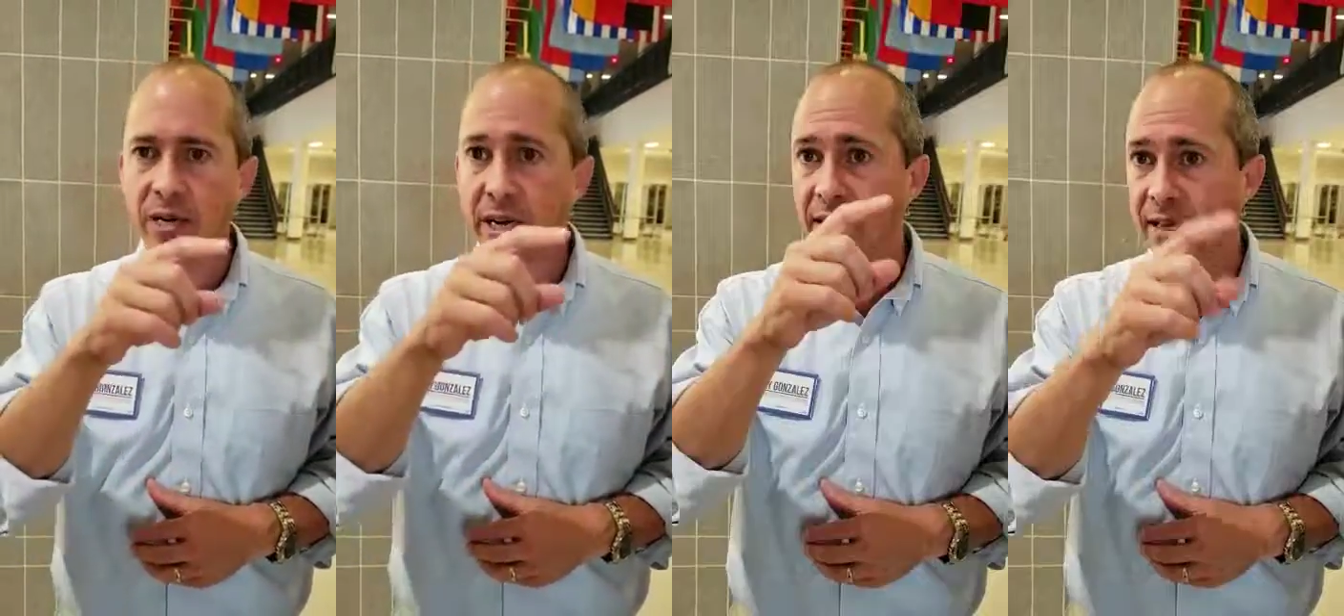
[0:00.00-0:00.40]

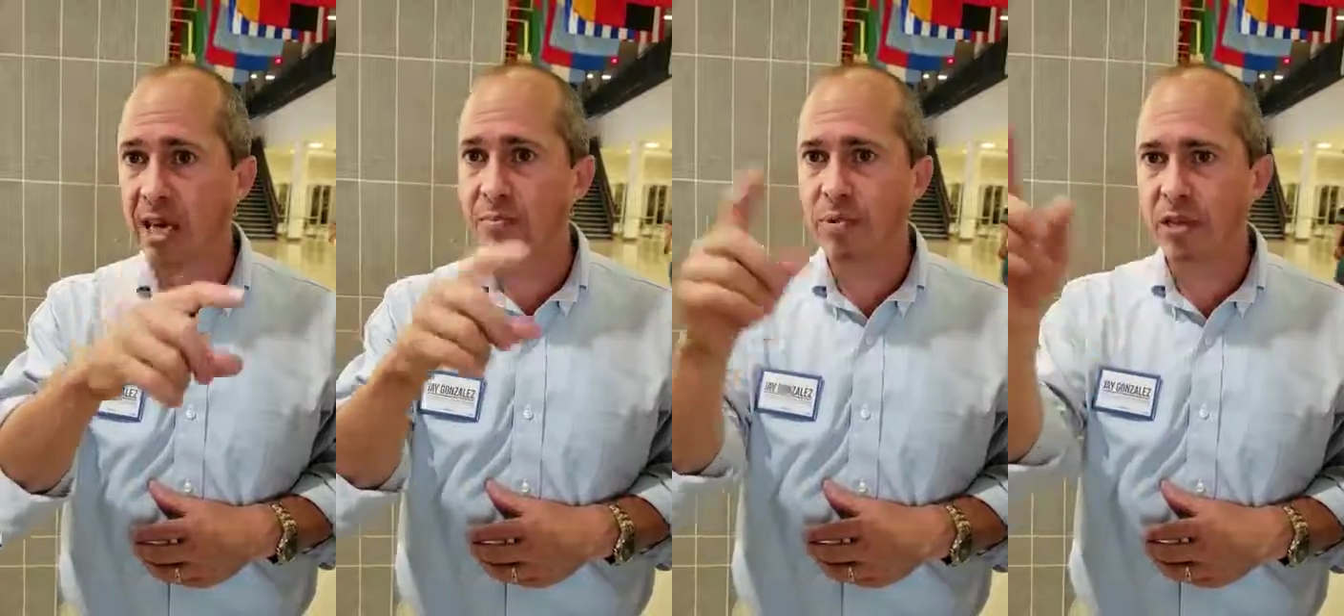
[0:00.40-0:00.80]
but on the
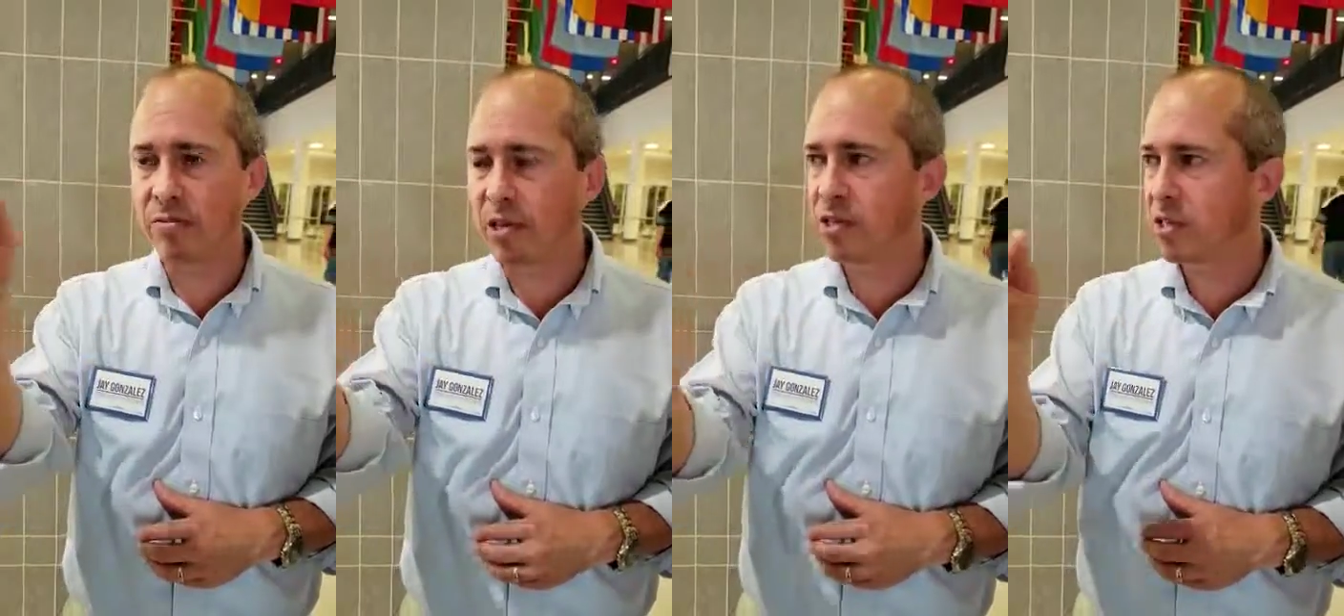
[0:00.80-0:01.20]
Cape and
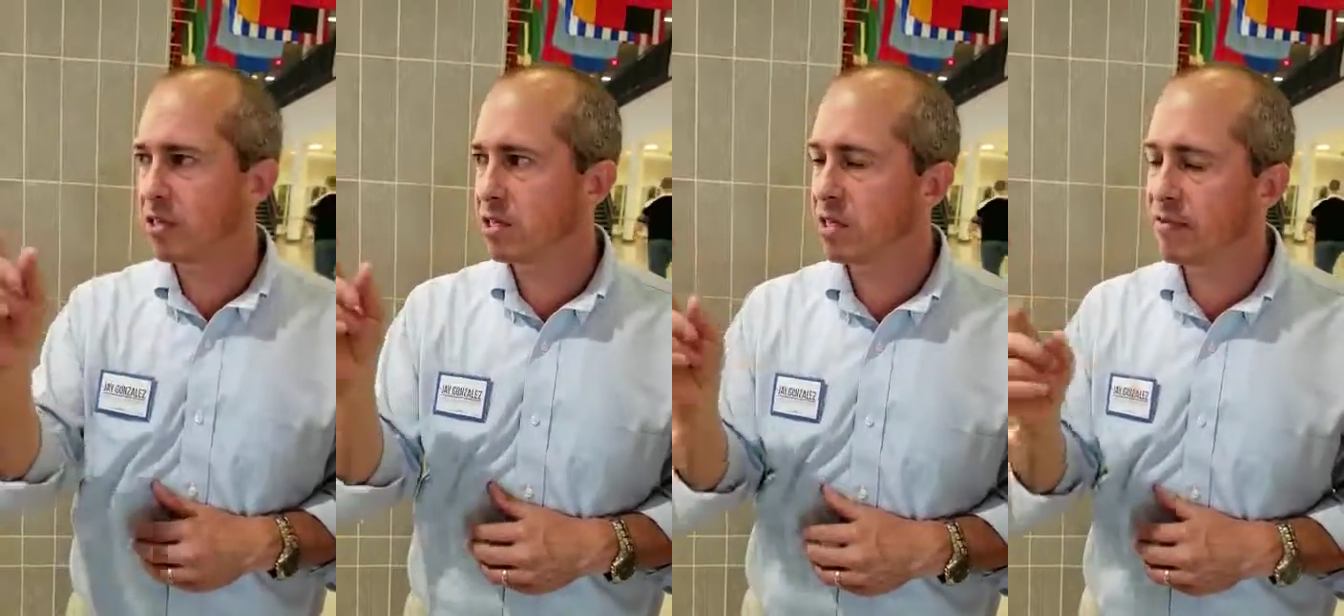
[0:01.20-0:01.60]
the
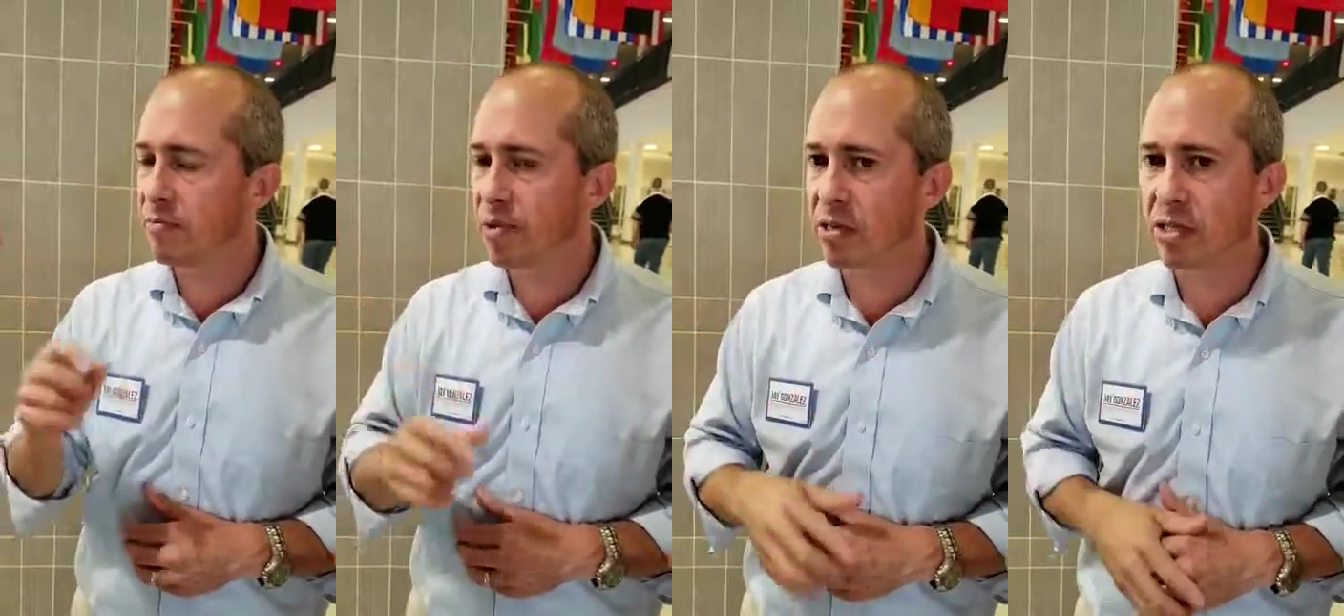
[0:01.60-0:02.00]
Berkshires and
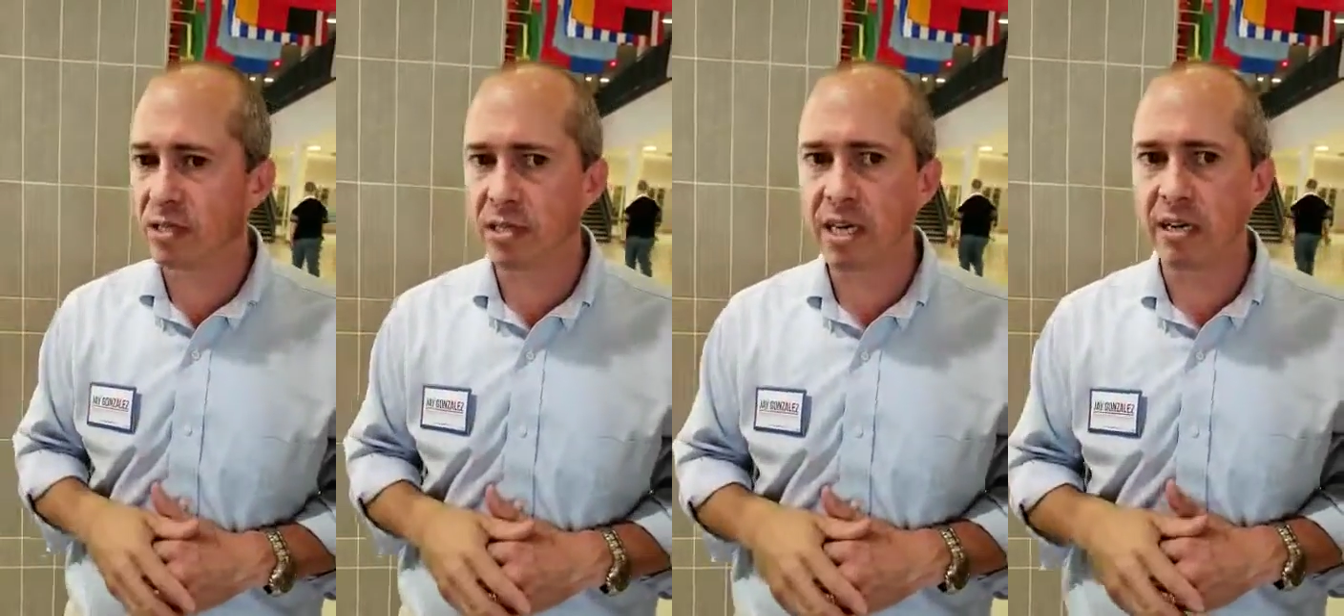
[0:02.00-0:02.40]
different parts of
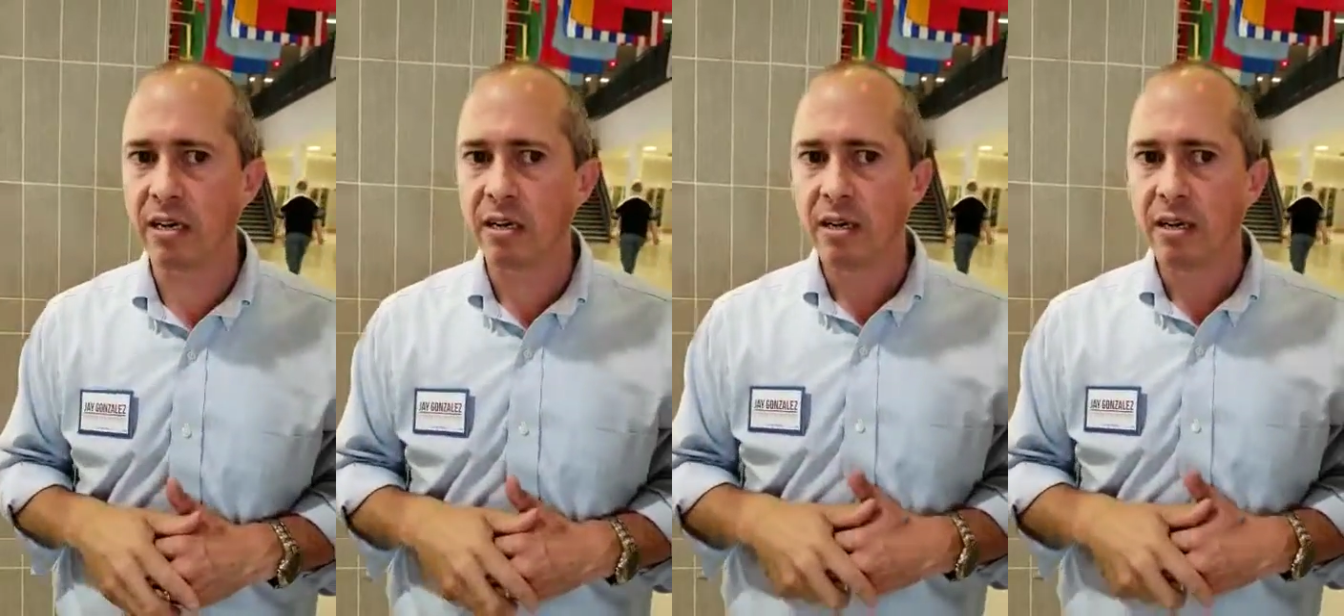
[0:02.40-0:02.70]
the state.